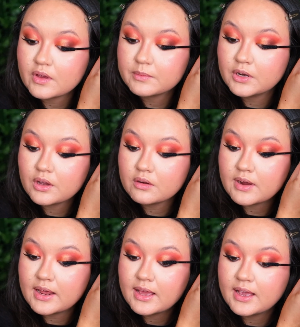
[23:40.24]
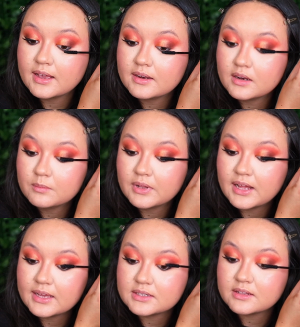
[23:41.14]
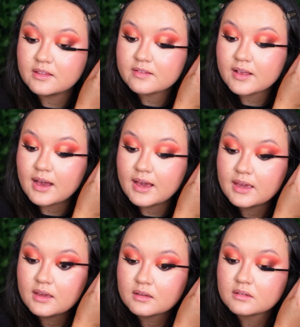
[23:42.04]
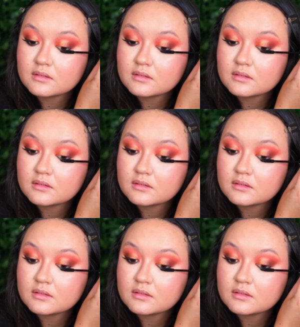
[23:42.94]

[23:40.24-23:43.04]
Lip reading: I'm going to go right ahead and apply it to this eye.